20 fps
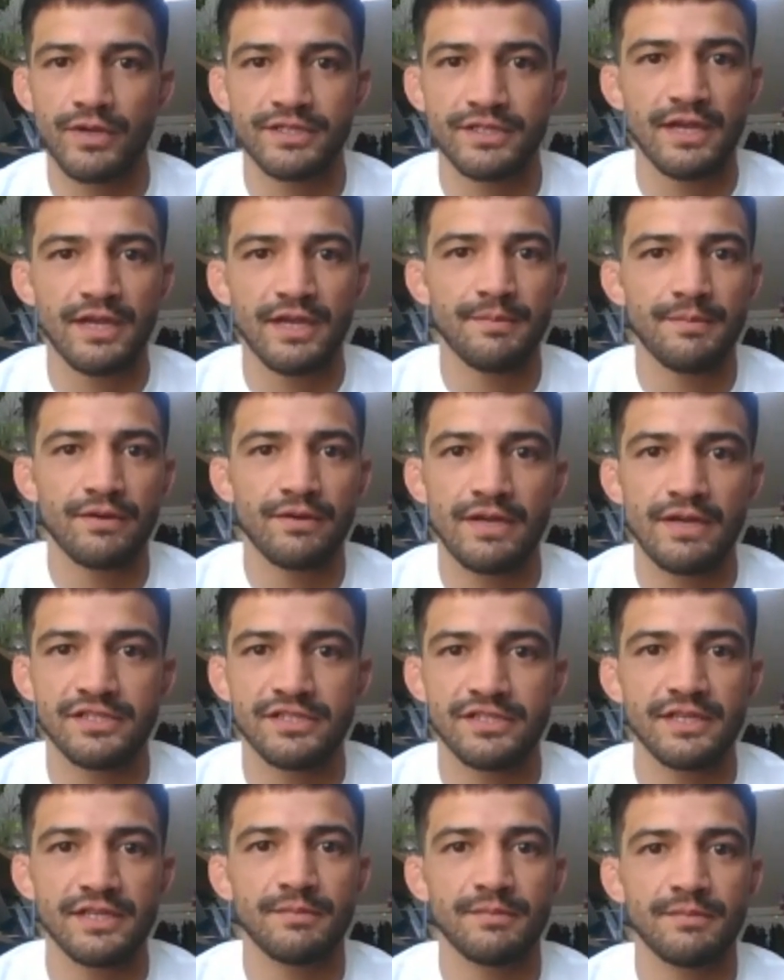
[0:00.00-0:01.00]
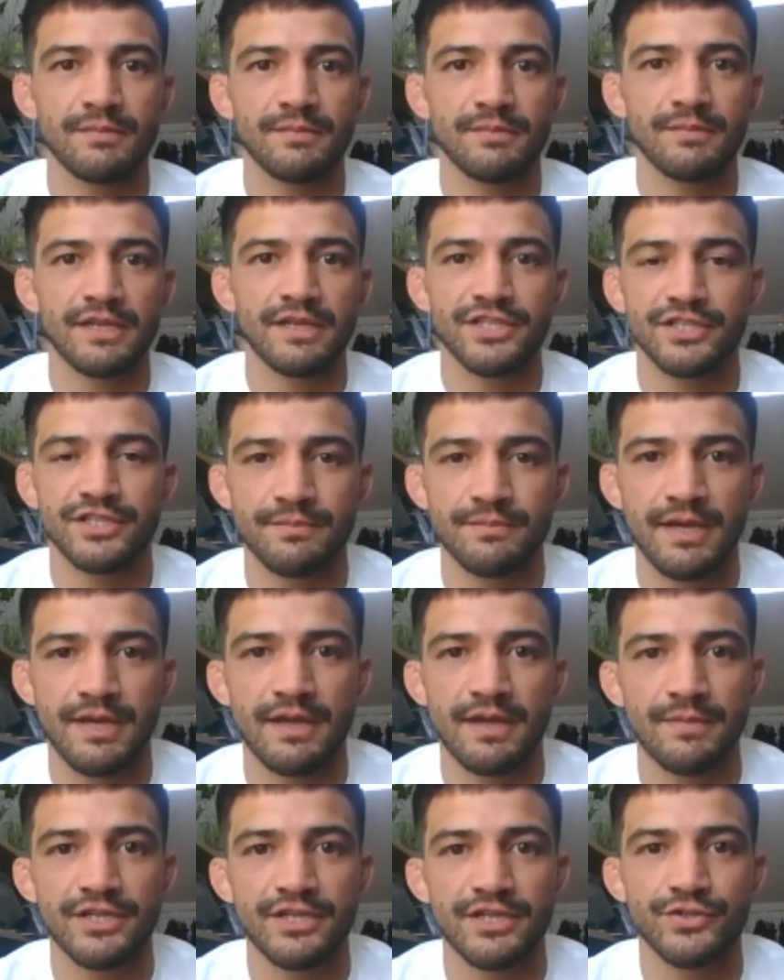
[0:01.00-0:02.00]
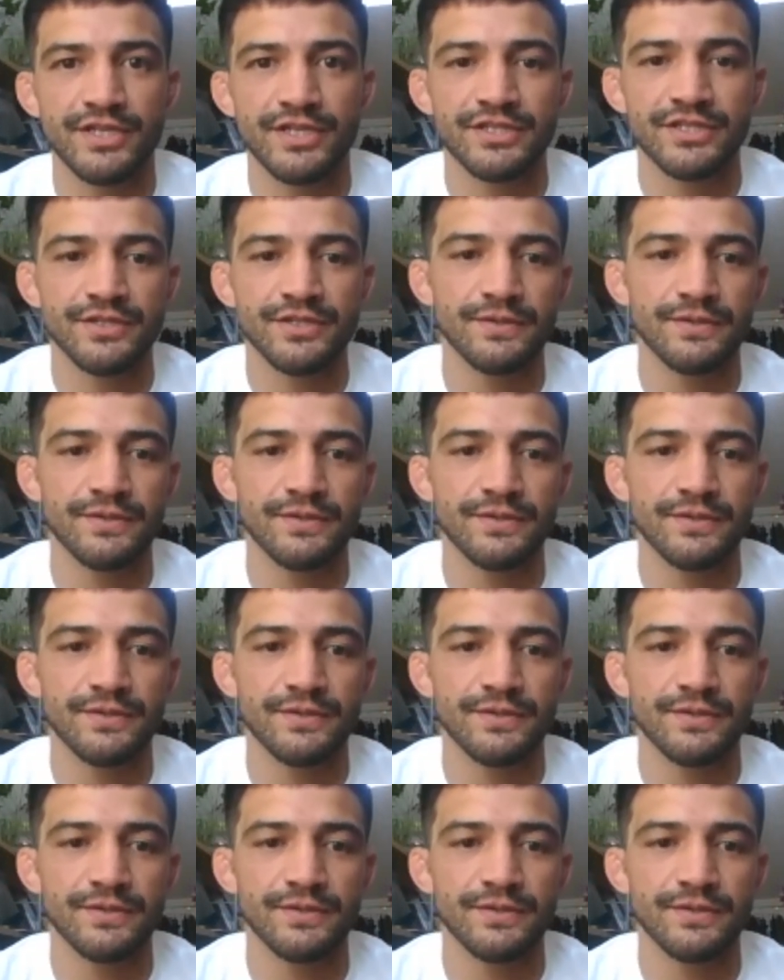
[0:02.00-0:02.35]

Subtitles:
my wrestling, my jiu-jitsu.